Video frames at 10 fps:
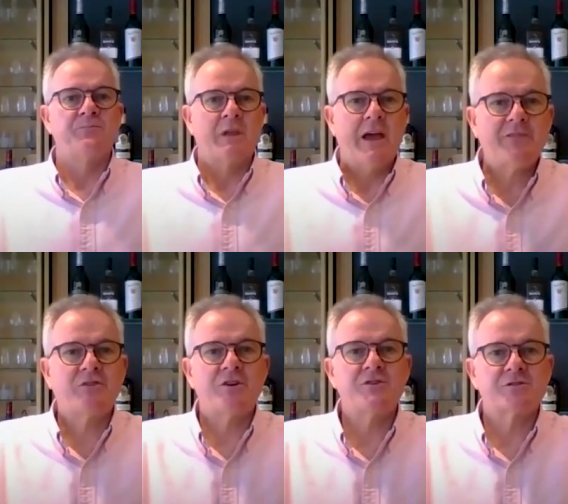at
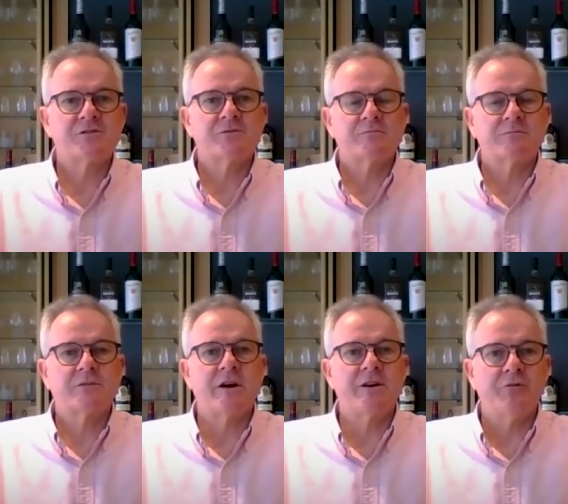those
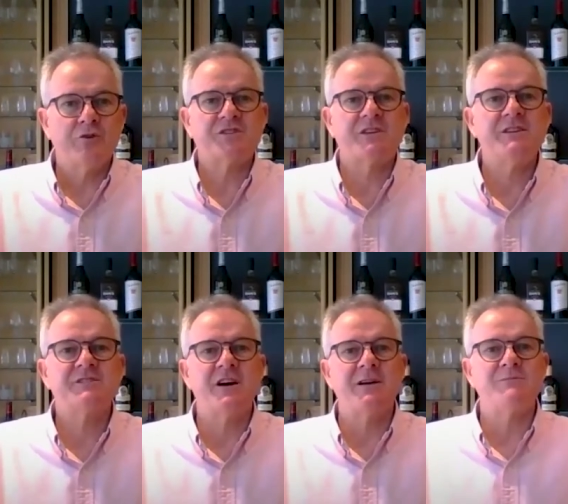kind of risky
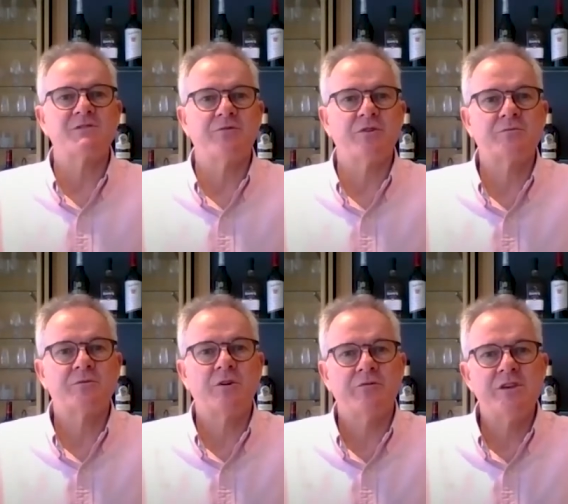times of the
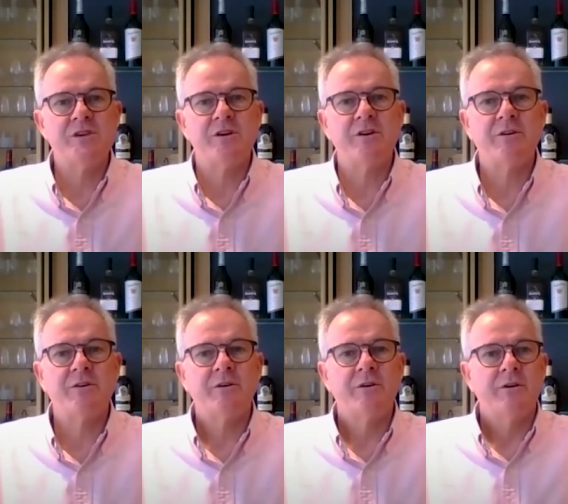of the year
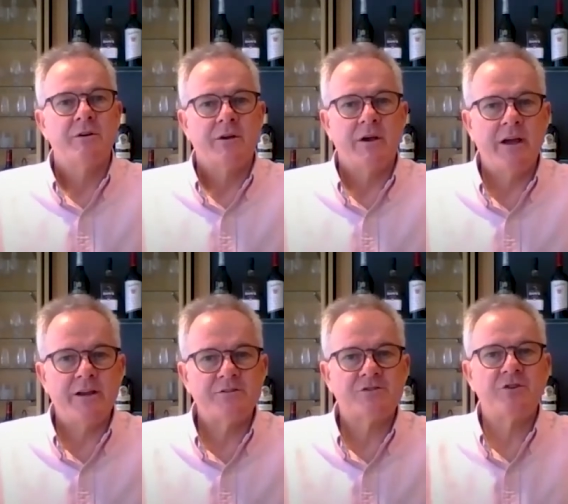
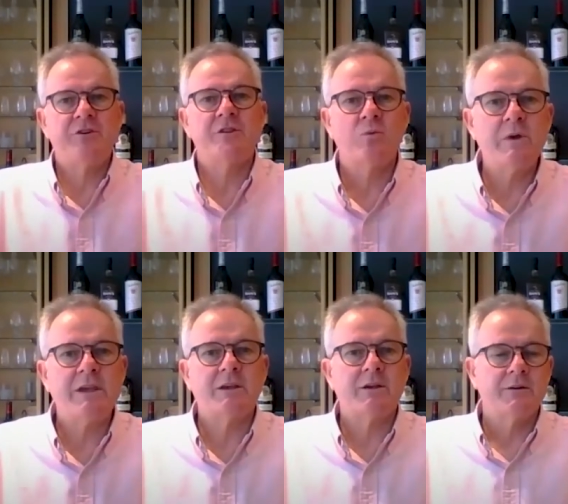and during the
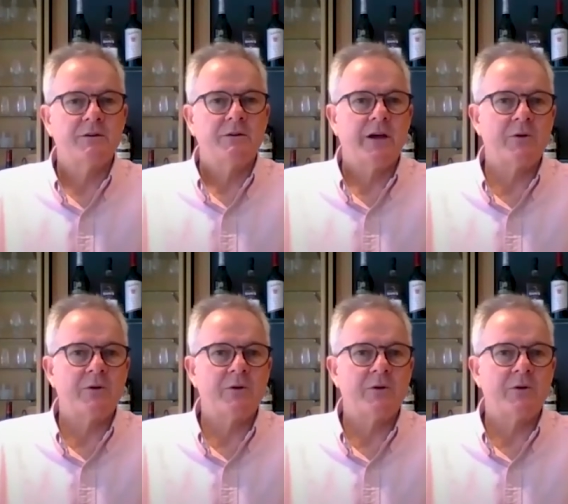week and